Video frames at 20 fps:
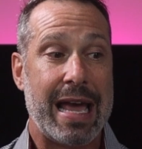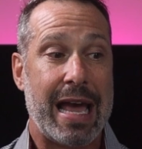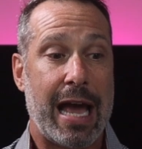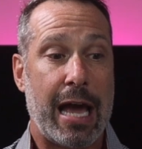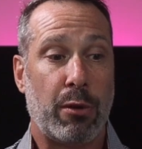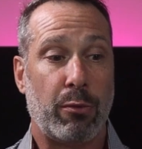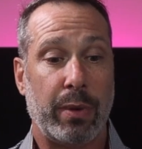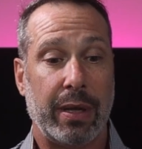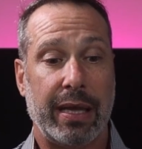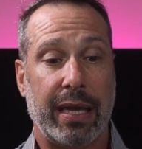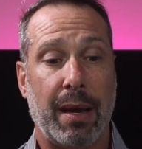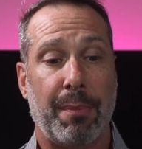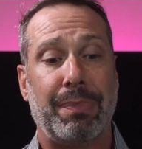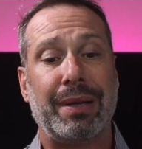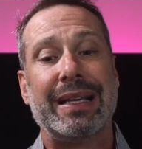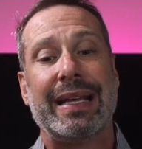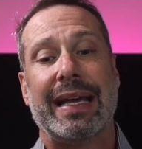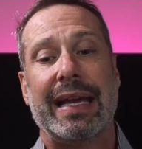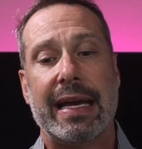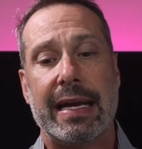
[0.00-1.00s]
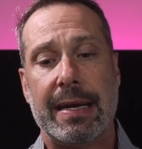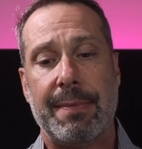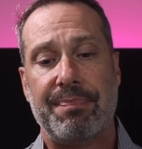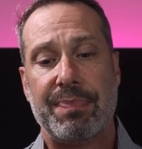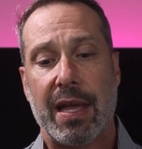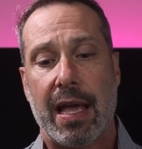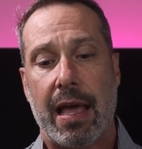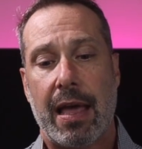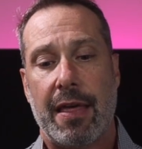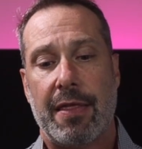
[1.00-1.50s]
and really a plan
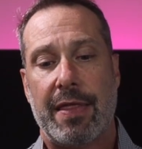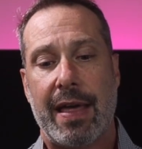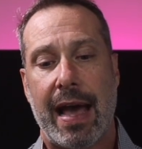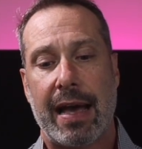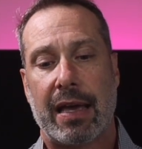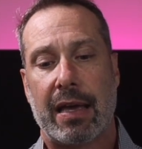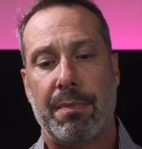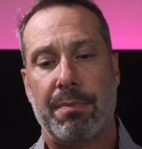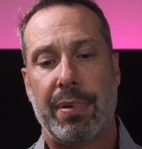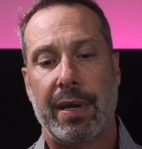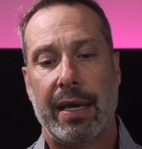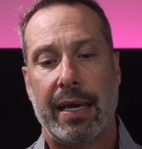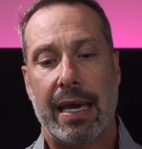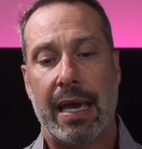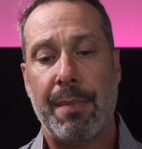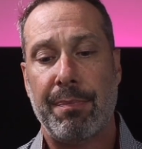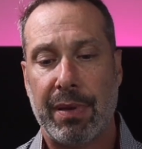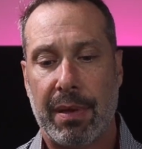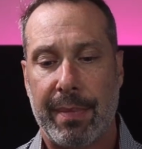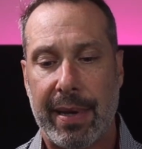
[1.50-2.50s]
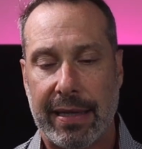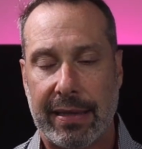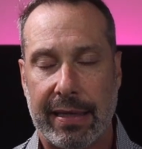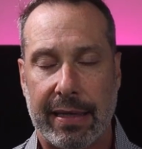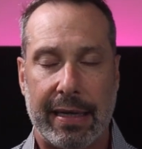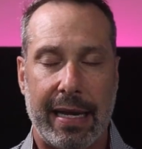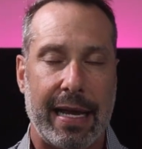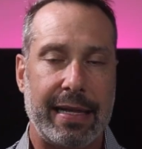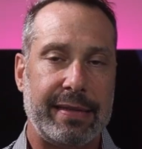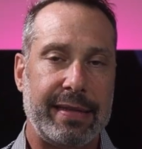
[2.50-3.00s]
that could be
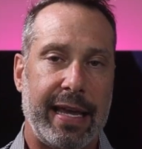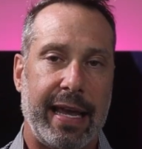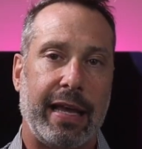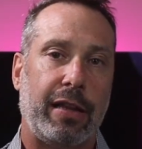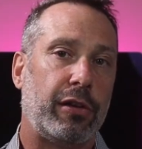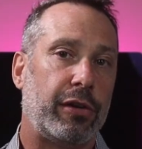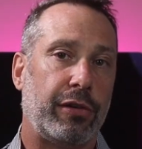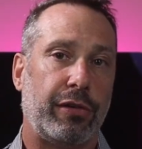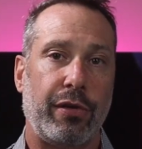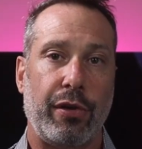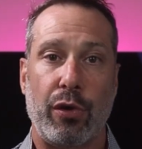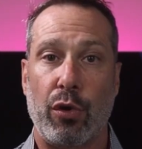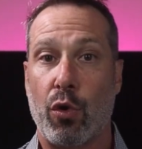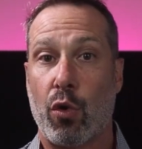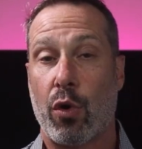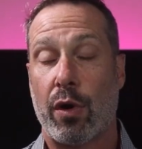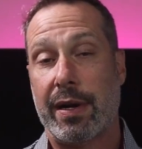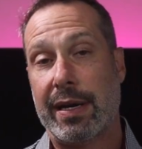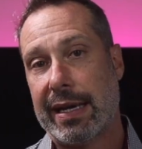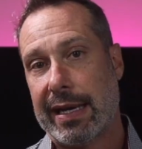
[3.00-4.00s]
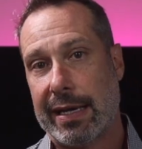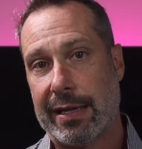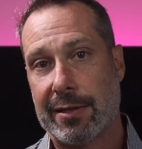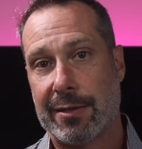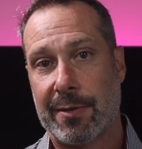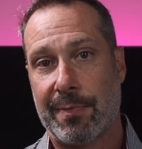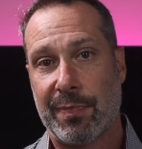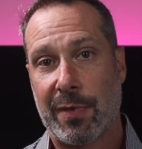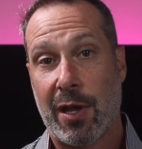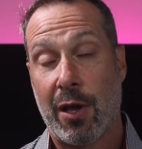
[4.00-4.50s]
implemented and tailored to your needs.